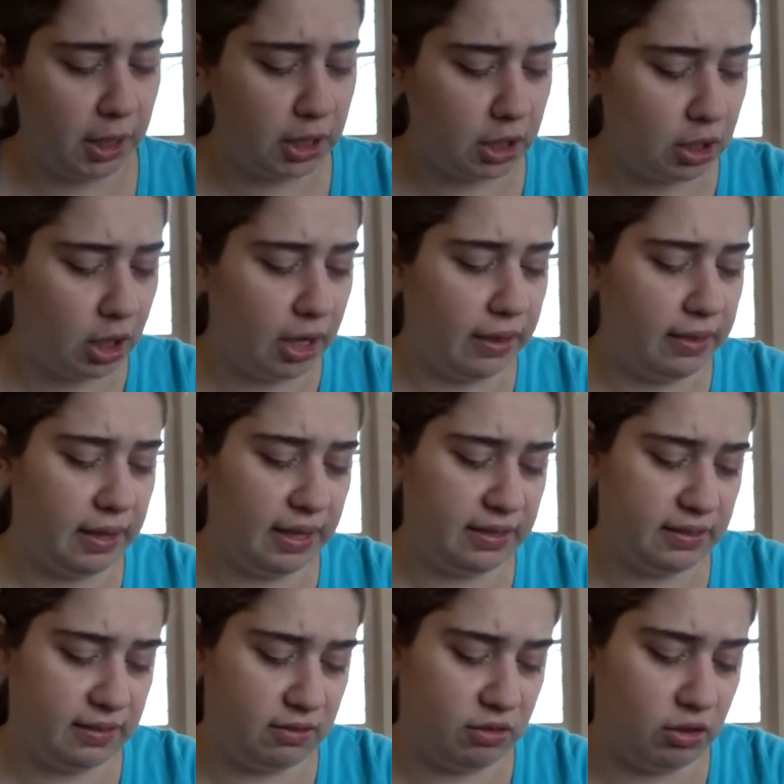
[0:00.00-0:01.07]
marker on
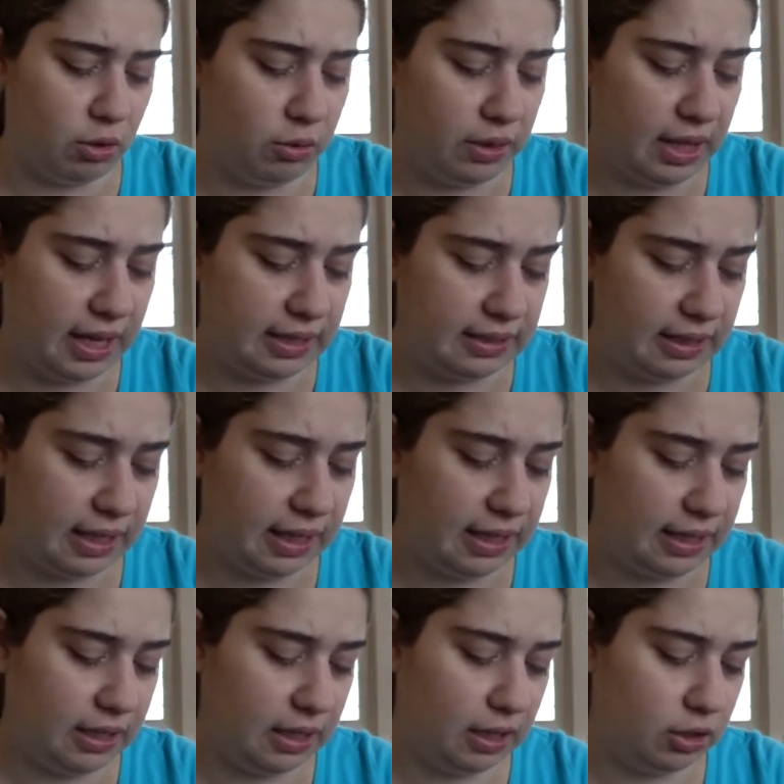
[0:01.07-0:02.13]
this so that
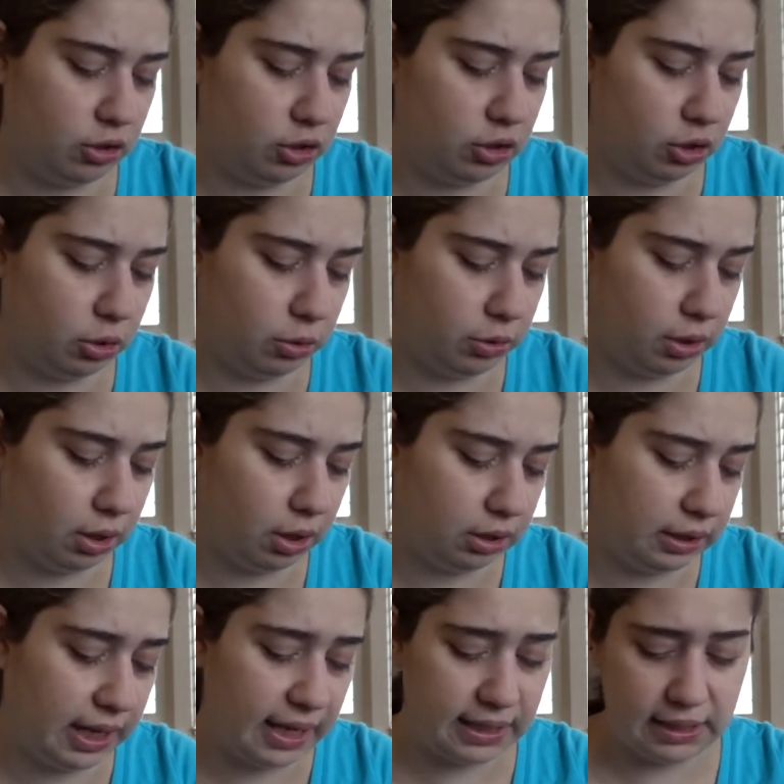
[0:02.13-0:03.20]
I can show y'all
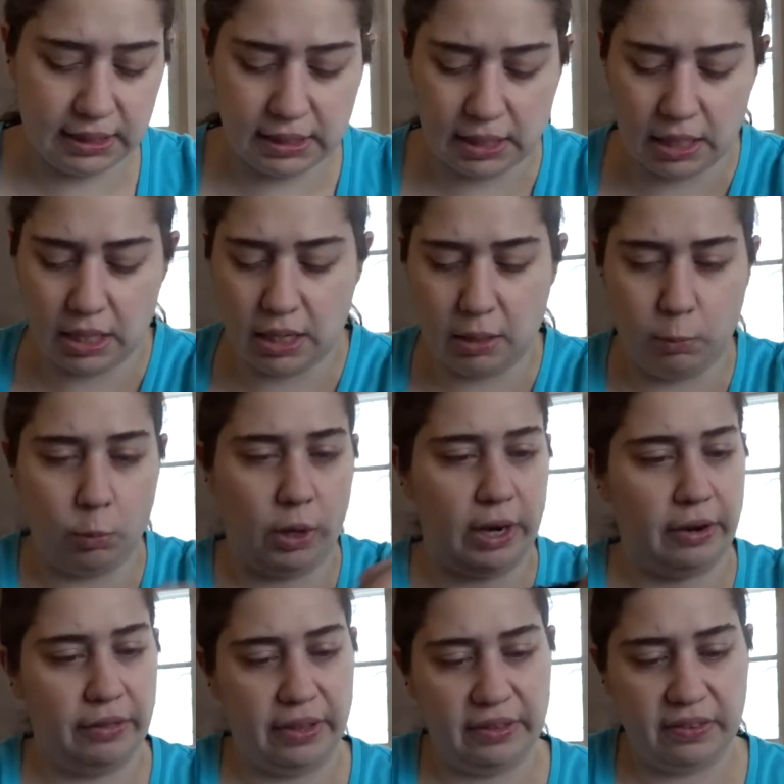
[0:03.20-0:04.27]
next time
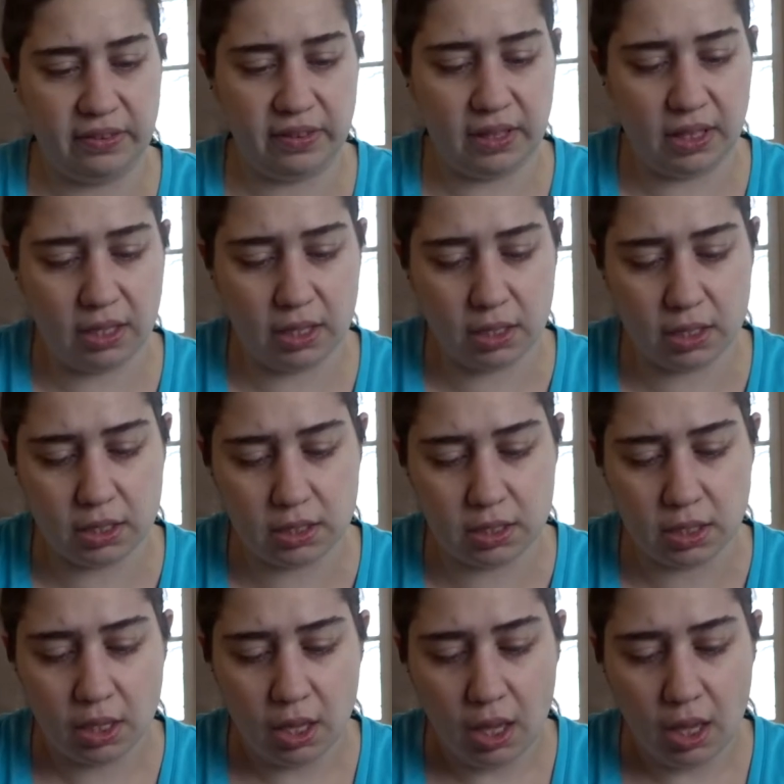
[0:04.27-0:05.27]
where this is.